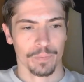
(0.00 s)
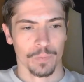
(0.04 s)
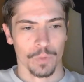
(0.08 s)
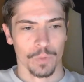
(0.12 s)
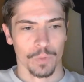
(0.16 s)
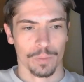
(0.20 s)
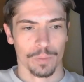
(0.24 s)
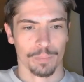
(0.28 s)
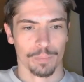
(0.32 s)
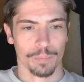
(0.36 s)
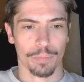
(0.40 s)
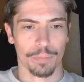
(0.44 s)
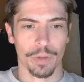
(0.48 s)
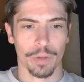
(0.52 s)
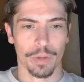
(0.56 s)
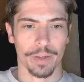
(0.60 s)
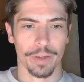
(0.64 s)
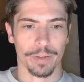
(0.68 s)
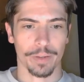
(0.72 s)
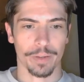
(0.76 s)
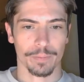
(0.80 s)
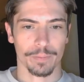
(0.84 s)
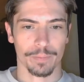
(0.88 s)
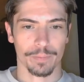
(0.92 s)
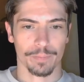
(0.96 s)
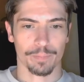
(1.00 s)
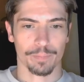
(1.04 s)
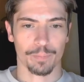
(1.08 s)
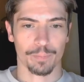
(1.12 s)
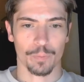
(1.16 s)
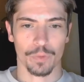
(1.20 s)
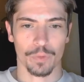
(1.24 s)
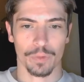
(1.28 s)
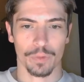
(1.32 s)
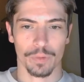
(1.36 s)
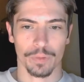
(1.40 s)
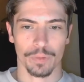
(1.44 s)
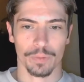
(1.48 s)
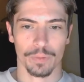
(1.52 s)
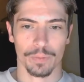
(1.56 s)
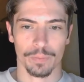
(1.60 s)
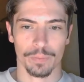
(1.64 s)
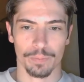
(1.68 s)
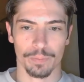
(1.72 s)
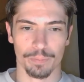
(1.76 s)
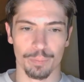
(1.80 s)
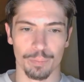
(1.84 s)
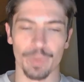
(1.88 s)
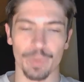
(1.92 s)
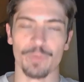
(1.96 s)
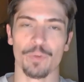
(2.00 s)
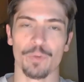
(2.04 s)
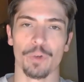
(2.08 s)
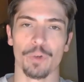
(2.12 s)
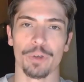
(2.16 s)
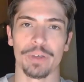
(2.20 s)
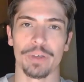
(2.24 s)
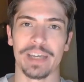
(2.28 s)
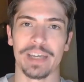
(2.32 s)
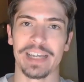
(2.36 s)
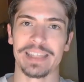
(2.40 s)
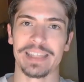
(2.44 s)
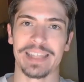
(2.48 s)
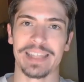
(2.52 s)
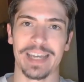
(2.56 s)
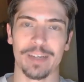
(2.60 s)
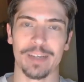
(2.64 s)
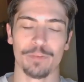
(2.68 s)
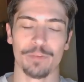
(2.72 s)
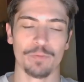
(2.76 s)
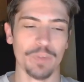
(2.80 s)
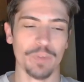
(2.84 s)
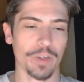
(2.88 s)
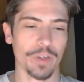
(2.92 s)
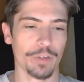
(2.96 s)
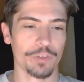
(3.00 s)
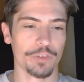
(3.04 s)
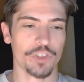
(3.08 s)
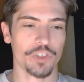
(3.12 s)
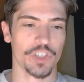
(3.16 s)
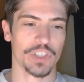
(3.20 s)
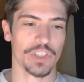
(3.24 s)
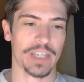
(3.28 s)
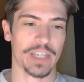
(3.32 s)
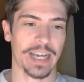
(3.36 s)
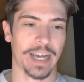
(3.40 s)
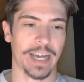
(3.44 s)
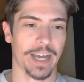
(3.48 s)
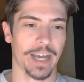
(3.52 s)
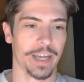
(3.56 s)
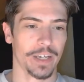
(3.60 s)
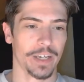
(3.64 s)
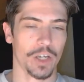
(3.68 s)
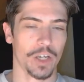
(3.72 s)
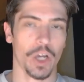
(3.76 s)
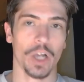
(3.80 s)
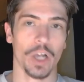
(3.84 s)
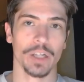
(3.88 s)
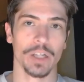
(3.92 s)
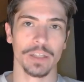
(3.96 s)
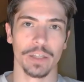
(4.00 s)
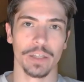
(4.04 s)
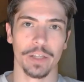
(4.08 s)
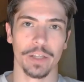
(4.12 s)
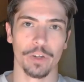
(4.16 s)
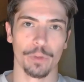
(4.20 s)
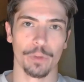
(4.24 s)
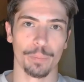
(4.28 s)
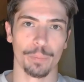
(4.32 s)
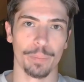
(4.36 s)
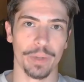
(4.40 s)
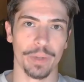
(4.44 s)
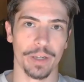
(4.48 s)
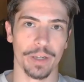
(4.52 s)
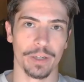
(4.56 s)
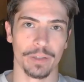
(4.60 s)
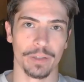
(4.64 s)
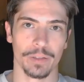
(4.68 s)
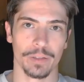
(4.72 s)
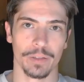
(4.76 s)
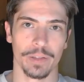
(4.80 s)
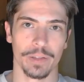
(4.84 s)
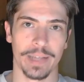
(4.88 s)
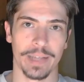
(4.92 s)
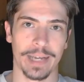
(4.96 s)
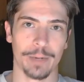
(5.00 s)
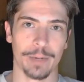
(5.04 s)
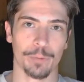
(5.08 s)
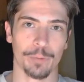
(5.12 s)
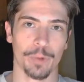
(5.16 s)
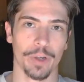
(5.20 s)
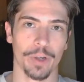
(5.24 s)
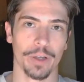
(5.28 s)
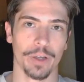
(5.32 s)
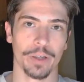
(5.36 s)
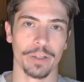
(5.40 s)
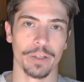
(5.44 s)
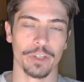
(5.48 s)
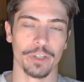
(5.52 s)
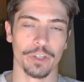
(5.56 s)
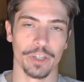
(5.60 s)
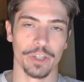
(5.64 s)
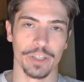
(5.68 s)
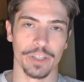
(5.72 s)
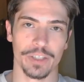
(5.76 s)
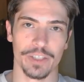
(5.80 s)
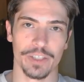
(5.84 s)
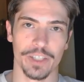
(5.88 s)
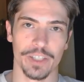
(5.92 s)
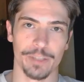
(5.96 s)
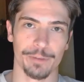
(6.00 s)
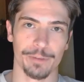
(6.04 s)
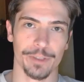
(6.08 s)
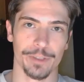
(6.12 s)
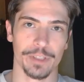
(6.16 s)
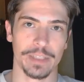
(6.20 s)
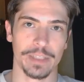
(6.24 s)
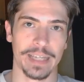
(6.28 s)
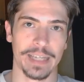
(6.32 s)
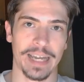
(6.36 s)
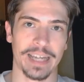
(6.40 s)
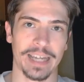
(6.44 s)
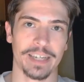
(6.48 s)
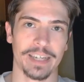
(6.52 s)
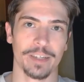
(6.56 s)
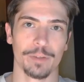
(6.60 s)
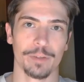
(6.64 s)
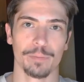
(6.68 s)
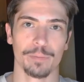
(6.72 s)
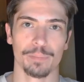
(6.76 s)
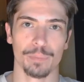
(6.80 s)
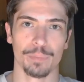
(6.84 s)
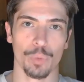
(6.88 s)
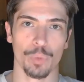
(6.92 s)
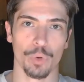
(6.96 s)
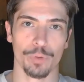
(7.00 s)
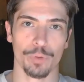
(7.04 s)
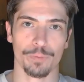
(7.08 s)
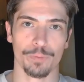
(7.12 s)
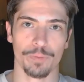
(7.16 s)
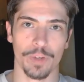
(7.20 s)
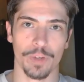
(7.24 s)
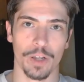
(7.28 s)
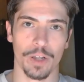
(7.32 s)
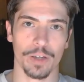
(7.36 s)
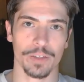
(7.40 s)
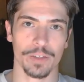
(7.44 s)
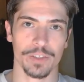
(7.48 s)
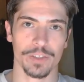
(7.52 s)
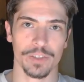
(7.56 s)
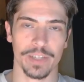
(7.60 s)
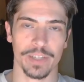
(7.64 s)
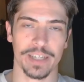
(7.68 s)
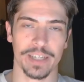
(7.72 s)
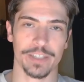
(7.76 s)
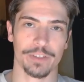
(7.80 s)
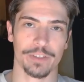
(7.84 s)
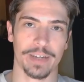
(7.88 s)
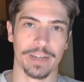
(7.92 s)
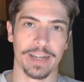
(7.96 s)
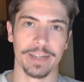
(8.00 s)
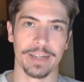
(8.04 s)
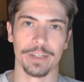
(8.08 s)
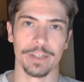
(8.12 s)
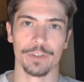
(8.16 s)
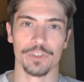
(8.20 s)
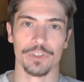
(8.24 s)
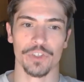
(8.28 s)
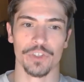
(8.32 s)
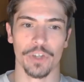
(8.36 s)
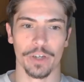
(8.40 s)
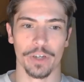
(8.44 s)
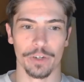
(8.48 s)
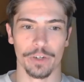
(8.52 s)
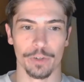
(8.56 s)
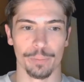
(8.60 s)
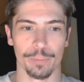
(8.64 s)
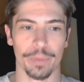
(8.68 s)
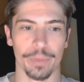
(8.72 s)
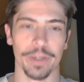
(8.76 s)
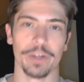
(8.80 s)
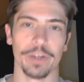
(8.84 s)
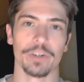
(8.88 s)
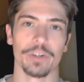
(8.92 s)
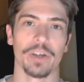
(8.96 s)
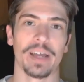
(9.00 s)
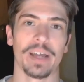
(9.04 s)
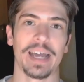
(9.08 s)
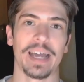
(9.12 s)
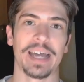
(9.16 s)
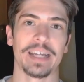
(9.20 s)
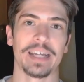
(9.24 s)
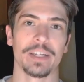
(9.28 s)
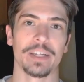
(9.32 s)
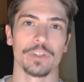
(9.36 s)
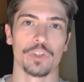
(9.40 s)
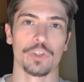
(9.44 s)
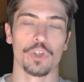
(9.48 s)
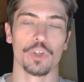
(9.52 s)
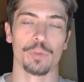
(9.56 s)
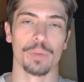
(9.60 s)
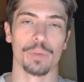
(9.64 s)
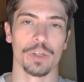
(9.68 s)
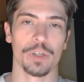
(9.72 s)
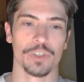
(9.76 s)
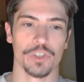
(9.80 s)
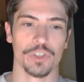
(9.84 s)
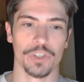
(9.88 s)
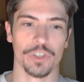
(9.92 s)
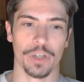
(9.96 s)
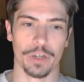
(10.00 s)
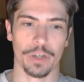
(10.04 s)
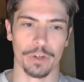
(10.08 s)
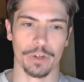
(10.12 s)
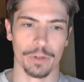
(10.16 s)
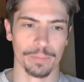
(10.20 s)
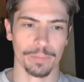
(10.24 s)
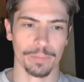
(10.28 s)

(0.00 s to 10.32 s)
But before you get that feel, just add a little bit. That way you're continuously adding more flux as you're adding your solder, but you're not adding too much solder.